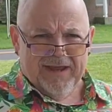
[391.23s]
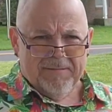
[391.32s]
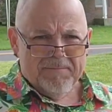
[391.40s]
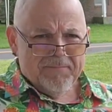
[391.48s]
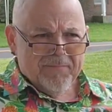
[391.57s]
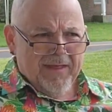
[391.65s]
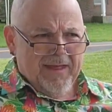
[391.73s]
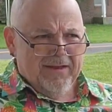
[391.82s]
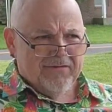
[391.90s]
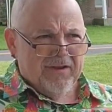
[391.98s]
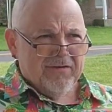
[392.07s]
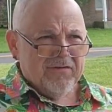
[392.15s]
10,
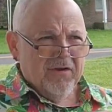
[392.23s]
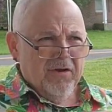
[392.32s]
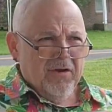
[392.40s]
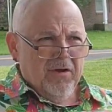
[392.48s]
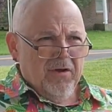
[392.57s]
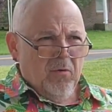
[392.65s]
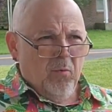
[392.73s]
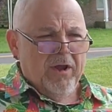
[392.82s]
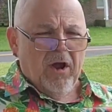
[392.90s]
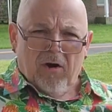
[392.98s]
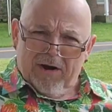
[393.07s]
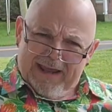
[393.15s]
it says,
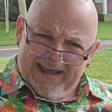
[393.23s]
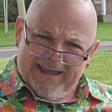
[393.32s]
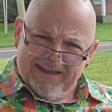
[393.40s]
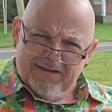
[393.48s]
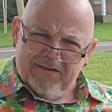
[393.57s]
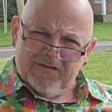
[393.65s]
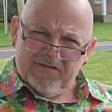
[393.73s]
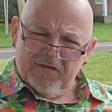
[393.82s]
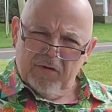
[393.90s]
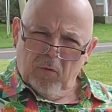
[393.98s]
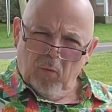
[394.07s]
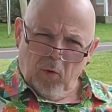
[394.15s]
We are
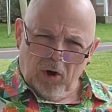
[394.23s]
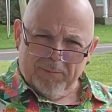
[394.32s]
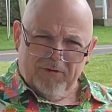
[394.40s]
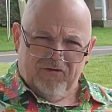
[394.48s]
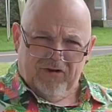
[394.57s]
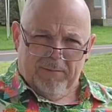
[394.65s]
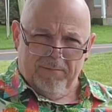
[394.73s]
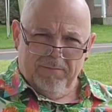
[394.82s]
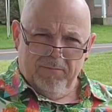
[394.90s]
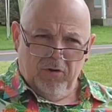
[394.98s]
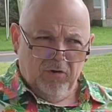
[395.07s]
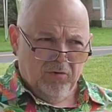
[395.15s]
His workmanship.
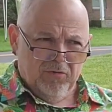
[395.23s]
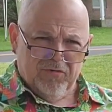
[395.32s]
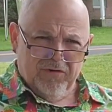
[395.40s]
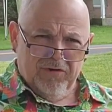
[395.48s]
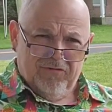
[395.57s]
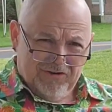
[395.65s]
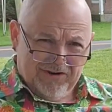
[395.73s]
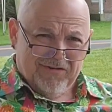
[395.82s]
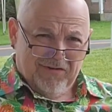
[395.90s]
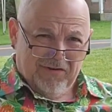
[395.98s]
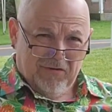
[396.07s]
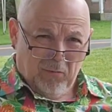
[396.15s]
Whose?
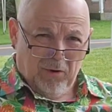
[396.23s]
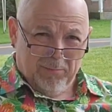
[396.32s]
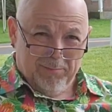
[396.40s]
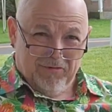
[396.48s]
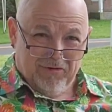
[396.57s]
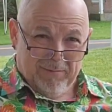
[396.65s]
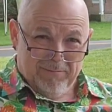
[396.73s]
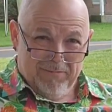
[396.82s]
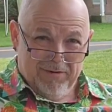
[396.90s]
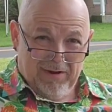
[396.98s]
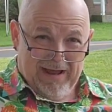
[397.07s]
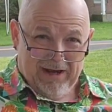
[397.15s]
Jesus' workmanship.
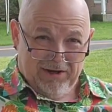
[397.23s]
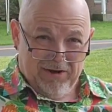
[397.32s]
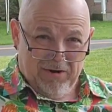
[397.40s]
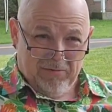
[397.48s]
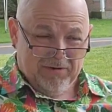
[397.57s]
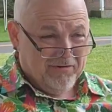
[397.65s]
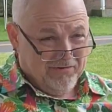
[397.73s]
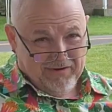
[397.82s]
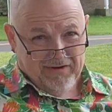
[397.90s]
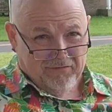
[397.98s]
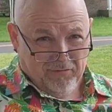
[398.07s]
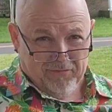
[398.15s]
How do you know? Because it
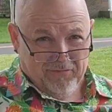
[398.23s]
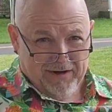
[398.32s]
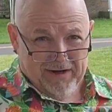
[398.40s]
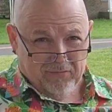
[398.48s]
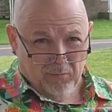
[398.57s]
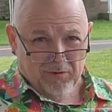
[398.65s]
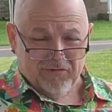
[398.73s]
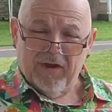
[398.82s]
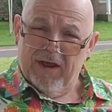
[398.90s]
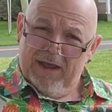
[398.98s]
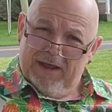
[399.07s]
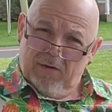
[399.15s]
says so in the very next
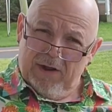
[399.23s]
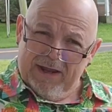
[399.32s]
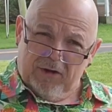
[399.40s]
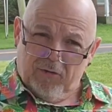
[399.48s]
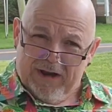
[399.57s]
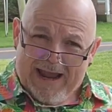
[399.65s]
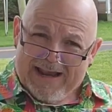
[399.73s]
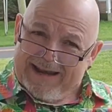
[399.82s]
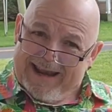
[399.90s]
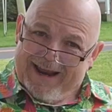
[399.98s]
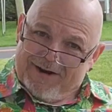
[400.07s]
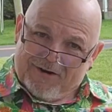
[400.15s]
words.
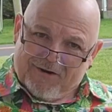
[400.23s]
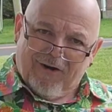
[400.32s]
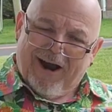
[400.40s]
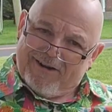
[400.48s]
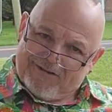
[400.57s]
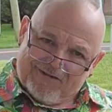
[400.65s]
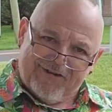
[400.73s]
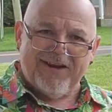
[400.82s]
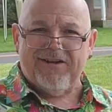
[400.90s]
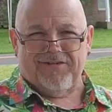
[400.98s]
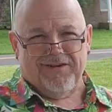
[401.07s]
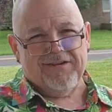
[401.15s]
Created in Christ
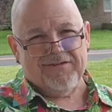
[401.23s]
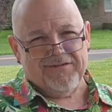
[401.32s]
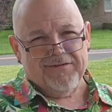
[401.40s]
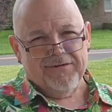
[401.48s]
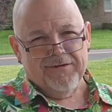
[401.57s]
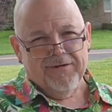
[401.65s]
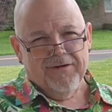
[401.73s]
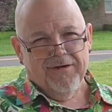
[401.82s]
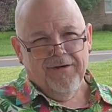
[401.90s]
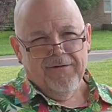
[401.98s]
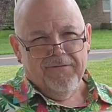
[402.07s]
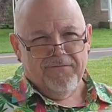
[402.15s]
Jesus
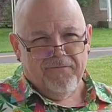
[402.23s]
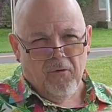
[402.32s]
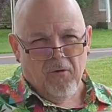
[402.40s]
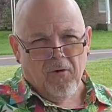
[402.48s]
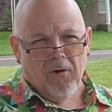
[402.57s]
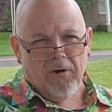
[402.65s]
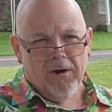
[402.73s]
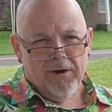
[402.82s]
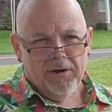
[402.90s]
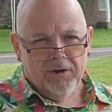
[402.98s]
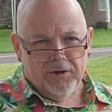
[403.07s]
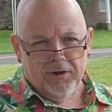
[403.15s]
for
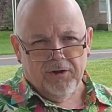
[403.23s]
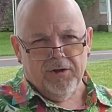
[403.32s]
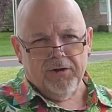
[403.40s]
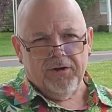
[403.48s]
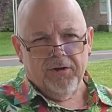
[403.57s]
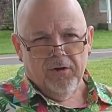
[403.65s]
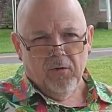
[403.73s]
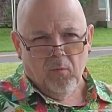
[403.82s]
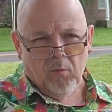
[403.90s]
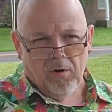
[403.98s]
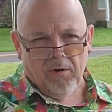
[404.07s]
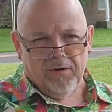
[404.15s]
good
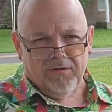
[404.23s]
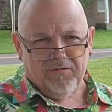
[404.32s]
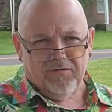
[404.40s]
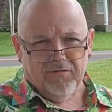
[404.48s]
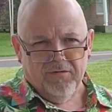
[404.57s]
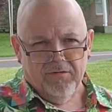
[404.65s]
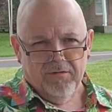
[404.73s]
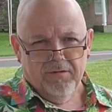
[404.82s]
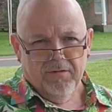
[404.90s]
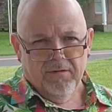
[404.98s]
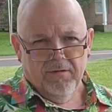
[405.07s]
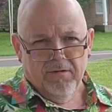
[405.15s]
works
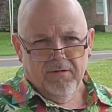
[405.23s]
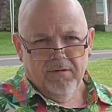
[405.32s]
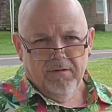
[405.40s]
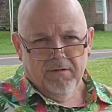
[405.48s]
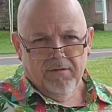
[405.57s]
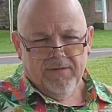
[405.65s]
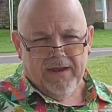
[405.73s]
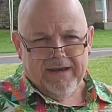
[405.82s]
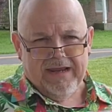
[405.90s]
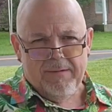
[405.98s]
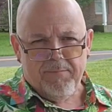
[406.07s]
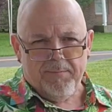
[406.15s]

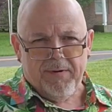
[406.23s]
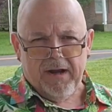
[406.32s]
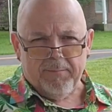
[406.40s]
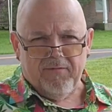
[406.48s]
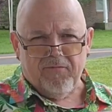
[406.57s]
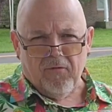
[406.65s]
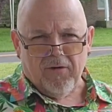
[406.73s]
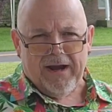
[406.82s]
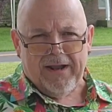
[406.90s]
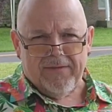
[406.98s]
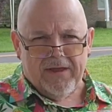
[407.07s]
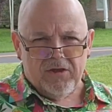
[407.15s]
that He prepared
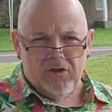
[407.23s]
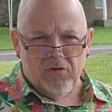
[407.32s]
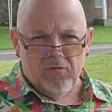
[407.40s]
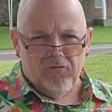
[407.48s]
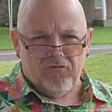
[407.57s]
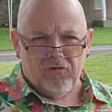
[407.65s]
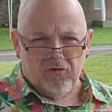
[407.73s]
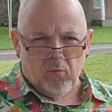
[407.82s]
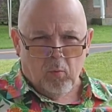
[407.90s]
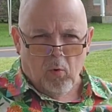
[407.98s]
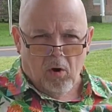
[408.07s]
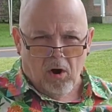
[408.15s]
beforehand that you
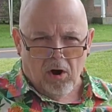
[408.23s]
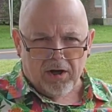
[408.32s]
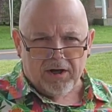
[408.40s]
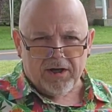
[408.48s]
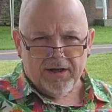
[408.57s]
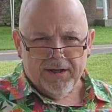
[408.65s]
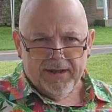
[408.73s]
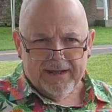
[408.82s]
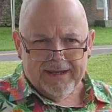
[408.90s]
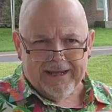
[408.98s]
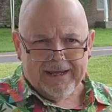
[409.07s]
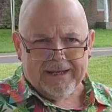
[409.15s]
should walk
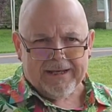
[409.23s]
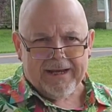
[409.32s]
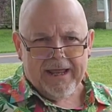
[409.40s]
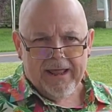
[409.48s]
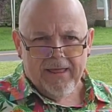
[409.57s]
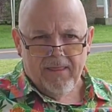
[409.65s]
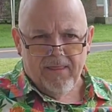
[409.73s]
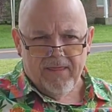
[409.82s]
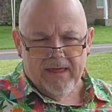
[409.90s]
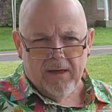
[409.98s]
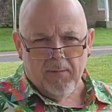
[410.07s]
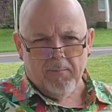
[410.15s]
in
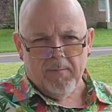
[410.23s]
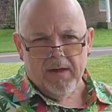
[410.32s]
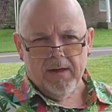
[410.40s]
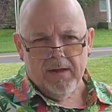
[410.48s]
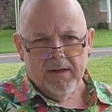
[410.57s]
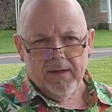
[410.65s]
them.